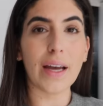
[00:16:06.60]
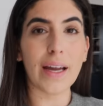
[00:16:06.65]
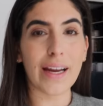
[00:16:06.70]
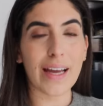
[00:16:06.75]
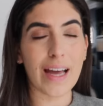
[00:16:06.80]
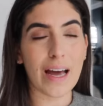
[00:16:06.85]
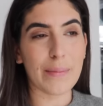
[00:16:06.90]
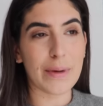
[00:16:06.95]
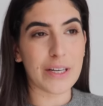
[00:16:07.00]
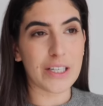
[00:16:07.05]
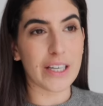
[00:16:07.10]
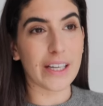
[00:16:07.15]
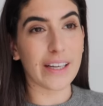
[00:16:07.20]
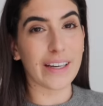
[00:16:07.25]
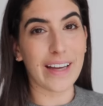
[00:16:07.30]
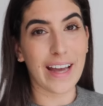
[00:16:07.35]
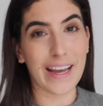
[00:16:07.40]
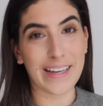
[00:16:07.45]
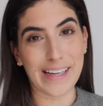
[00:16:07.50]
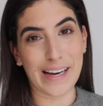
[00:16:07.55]
and I am actually
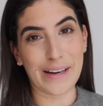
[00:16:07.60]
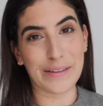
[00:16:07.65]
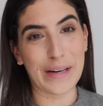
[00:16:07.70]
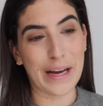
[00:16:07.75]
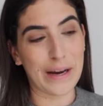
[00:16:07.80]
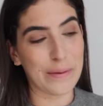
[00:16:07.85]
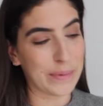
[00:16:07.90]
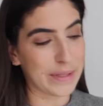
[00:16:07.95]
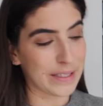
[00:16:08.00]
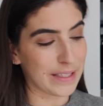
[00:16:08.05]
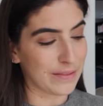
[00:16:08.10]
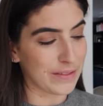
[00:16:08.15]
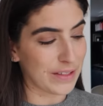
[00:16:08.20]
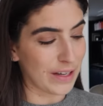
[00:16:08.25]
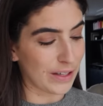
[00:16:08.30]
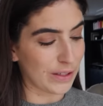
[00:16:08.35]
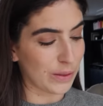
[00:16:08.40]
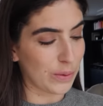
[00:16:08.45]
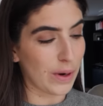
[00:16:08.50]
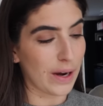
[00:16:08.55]
gonna head out now because I've
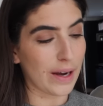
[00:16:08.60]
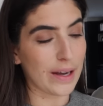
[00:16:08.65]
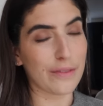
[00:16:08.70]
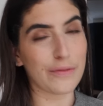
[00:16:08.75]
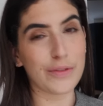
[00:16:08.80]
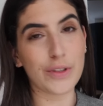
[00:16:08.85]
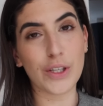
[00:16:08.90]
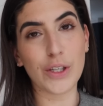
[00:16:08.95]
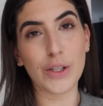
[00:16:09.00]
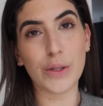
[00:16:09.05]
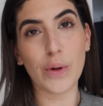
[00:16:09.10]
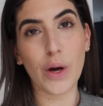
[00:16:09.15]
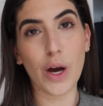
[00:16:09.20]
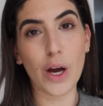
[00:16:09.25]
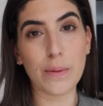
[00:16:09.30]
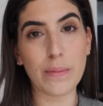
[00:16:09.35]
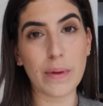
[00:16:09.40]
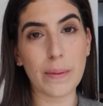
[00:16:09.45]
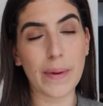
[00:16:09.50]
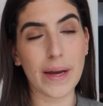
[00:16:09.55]
done quite a few
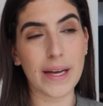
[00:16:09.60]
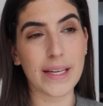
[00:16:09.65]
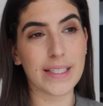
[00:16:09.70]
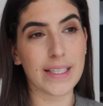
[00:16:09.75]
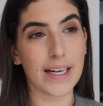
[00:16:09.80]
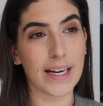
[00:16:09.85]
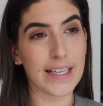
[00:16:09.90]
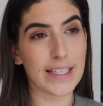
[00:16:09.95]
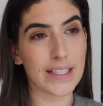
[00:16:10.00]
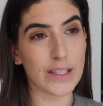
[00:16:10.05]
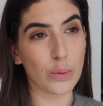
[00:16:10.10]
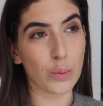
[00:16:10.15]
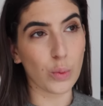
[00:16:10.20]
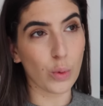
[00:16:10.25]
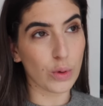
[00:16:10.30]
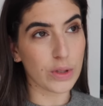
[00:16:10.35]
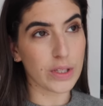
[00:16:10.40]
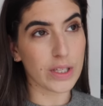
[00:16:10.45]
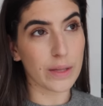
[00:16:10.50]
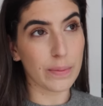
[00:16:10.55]
homey bits I need to
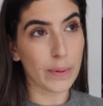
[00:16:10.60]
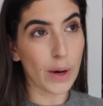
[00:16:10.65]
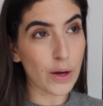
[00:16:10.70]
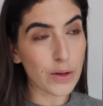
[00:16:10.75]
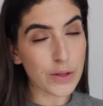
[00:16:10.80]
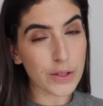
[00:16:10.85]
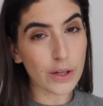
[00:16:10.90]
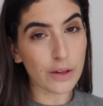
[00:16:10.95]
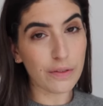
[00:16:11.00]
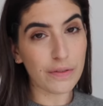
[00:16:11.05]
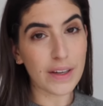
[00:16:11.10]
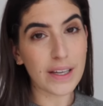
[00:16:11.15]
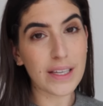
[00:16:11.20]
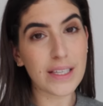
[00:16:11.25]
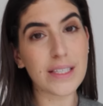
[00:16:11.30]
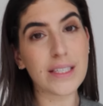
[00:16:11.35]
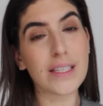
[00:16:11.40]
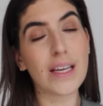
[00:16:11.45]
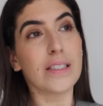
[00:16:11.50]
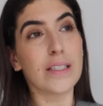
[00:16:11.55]
walk to the post
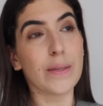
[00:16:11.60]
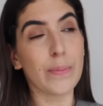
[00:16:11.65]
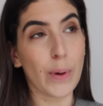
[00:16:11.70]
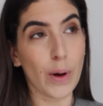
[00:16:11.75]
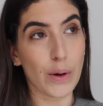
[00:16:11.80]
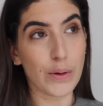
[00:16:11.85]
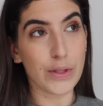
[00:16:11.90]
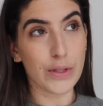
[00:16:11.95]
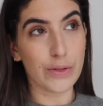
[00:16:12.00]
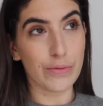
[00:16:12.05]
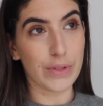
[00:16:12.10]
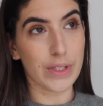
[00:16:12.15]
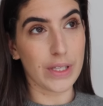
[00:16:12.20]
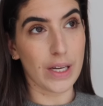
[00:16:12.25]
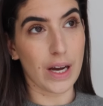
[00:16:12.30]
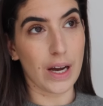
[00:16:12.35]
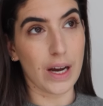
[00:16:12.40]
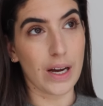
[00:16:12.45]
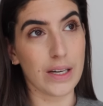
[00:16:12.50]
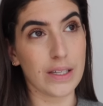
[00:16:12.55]
office to post a
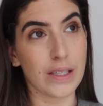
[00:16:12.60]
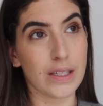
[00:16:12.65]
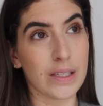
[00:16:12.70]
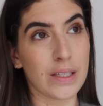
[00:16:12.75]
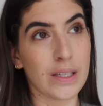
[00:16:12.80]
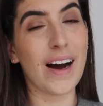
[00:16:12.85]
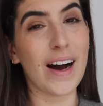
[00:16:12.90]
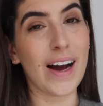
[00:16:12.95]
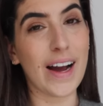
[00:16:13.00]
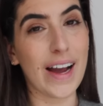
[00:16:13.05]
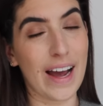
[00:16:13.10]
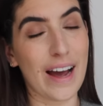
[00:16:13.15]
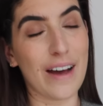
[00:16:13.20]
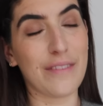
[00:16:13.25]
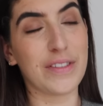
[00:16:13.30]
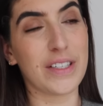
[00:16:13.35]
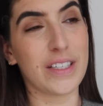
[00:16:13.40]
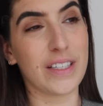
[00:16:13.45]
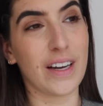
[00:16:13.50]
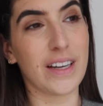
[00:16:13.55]
return I
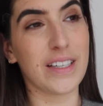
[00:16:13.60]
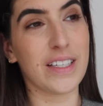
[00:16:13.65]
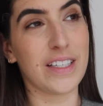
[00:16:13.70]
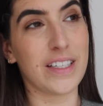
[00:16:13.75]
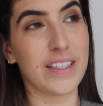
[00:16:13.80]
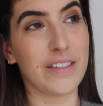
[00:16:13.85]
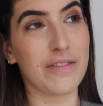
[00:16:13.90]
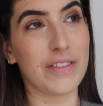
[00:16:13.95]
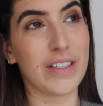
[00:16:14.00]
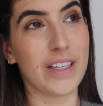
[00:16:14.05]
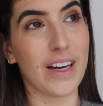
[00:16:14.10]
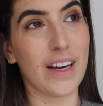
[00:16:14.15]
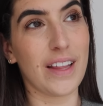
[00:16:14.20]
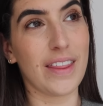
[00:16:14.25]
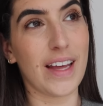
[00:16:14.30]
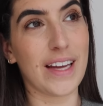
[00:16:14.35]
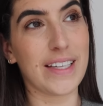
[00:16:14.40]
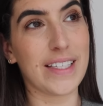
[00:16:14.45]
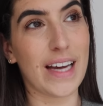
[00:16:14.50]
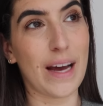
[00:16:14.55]
have decided to
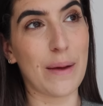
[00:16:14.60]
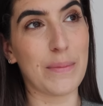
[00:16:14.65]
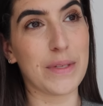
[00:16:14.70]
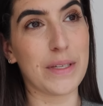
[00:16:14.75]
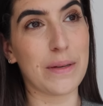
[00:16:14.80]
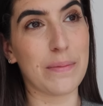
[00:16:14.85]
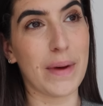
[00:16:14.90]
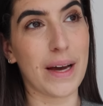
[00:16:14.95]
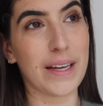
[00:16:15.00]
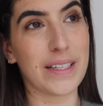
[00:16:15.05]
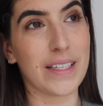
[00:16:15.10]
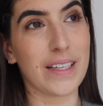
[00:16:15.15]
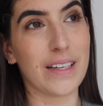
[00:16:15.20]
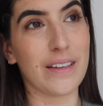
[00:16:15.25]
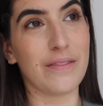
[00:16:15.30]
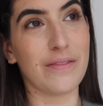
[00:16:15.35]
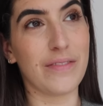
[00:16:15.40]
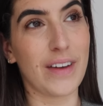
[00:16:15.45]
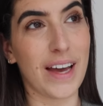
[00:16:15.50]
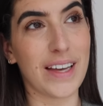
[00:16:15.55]
return that Damson
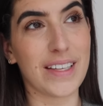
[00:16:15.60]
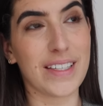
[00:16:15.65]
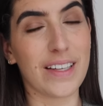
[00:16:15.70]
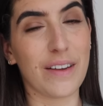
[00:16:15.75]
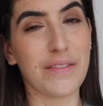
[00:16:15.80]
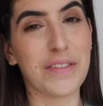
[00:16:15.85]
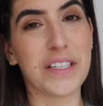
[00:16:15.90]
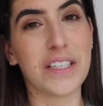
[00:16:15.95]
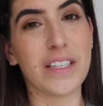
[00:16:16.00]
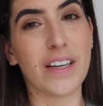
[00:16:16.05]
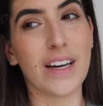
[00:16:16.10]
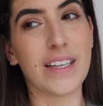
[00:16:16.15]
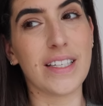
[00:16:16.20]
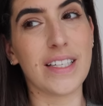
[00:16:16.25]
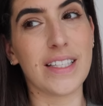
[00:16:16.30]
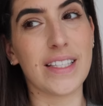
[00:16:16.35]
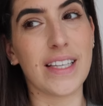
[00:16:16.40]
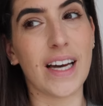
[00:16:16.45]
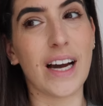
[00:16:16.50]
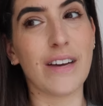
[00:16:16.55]
Madder vest I've
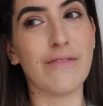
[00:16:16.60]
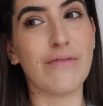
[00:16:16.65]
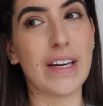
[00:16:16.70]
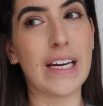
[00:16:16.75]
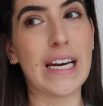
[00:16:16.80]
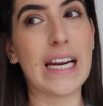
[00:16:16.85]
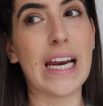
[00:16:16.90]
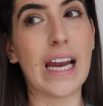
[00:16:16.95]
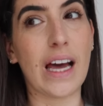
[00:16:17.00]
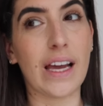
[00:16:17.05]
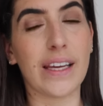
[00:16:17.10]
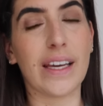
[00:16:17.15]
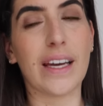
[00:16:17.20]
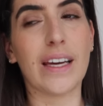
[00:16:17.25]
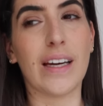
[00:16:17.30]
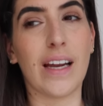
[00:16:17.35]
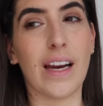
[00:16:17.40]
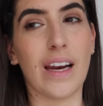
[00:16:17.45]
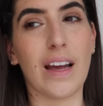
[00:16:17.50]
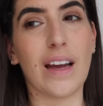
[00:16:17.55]
decided that I really like it
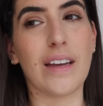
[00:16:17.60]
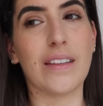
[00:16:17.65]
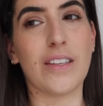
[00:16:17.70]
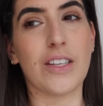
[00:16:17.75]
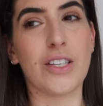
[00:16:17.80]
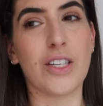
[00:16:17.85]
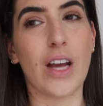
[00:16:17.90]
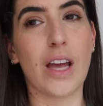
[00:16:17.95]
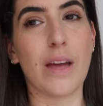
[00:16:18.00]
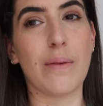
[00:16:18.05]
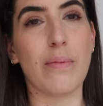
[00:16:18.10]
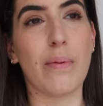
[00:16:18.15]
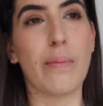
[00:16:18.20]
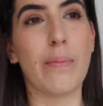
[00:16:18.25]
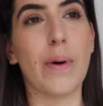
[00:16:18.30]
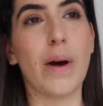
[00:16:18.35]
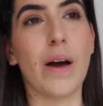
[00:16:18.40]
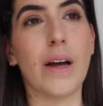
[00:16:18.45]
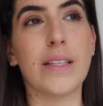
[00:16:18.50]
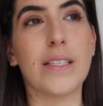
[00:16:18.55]
and I like the shape
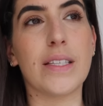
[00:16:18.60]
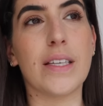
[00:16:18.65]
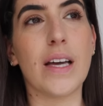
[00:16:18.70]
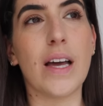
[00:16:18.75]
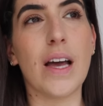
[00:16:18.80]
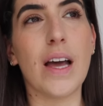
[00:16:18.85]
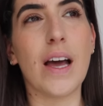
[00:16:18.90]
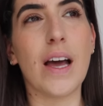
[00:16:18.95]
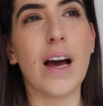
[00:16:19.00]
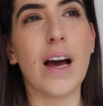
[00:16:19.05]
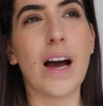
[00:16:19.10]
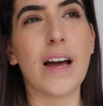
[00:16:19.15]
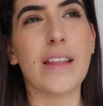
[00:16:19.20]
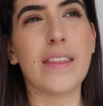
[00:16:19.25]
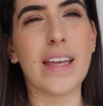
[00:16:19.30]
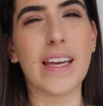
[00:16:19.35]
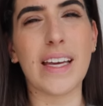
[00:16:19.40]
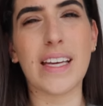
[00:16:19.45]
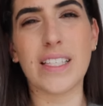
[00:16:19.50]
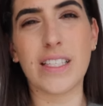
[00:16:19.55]
but I
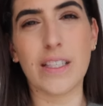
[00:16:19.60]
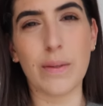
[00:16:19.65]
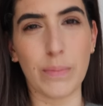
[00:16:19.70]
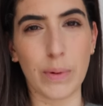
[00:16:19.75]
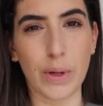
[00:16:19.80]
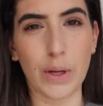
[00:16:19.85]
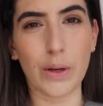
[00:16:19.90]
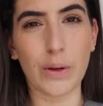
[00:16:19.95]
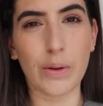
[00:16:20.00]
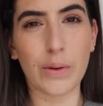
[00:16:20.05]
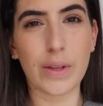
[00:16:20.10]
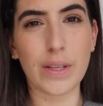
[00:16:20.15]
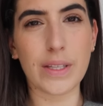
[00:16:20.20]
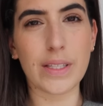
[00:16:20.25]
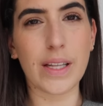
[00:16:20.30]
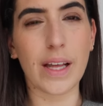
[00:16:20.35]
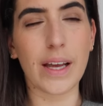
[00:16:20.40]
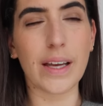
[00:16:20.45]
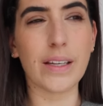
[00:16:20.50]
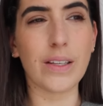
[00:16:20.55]
think it's the blue
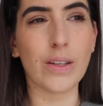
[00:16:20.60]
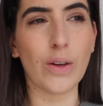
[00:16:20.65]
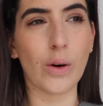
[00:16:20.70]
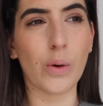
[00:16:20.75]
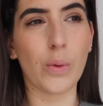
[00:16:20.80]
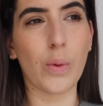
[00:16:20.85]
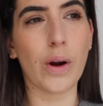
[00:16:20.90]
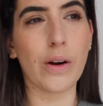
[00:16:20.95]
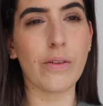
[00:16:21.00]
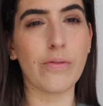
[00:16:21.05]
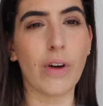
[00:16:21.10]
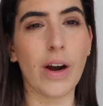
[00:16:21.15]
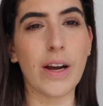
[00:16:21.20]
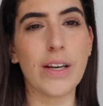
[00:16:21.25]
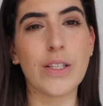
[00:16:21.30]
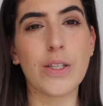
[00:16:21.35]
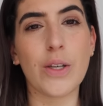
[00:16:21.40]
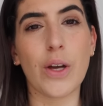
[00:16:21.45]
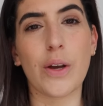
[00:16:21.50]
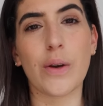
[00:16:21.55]
that's like not quite
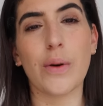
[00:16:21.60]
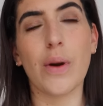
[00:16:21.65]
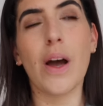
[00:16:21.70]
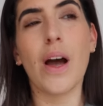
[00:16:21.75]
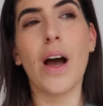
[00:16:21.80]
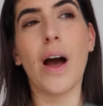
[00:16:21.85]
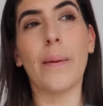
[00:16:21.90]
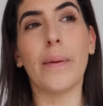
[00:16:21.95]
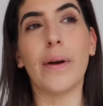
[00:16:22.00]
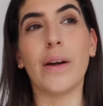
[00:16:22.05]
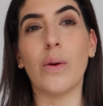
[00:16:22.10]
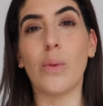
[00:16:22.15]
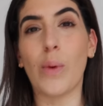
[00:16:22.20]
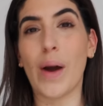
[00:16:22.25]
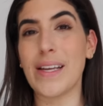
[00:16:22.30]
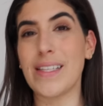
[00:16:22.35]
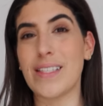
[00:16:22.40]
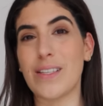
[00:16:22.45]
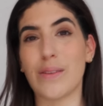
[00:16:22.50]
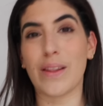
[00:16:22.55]
right. So I'm gonna
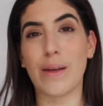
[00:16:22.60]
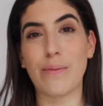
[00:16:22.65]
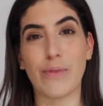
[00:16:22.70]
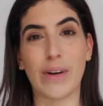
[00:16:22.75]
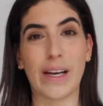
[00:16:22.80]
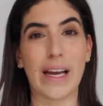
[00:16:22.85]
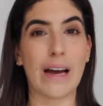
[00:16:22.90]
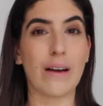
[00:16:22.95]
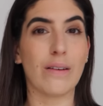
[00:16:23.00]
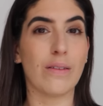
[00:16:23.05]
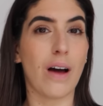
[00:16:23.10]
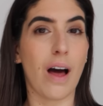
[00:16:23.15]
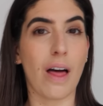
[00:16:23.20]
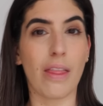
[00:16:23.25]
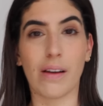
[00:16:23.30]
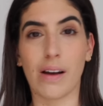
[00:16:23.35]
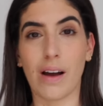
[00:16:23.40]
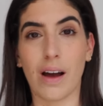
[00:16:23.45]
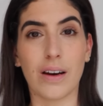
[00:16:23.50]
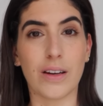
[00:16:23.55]
wait until they bring out
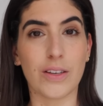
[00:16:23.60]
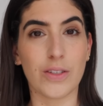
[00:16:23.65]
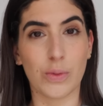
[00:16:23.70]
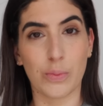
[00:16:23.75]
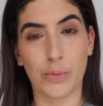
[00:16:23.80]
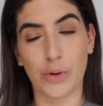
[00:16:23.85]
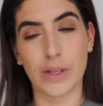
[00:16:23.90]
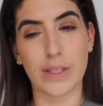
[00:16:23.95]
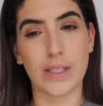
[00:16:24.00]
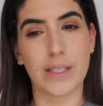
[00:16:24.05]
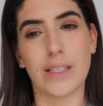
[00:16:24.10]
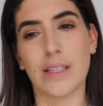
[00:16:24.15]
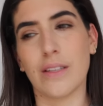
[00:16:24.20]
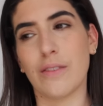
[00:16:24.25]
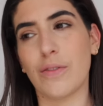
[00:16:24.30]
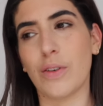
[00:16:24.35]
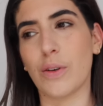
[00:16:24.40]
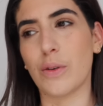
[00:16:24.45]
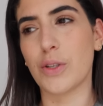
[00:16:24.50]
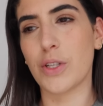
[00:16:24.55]
other colors or prints in the
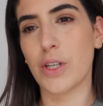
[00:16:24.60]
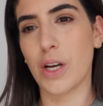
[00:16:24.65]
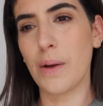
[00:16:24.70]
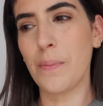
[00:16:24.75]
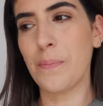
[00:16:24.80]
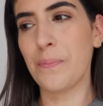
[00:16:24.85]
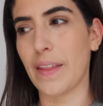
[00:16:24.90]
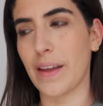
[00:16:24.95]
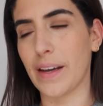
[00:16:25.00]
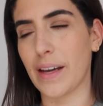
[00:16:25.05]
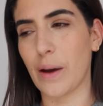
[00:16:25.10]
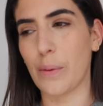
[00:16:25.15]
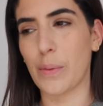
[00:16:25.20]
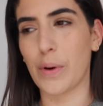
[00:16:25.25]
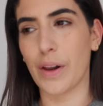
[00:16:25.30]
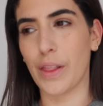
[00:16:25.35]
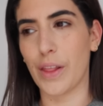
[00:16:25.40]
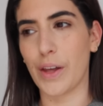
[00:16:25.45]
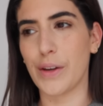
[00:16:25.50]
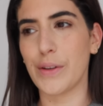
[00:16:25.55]
future and then get
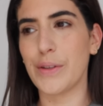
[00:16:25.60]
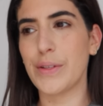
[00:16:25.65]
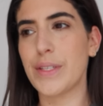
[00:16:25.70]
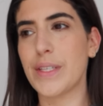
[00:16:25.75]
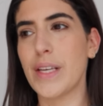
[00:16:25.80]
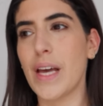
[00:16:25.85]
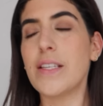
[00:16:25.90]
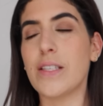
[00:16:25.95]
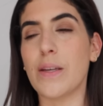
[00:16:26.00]
one of those.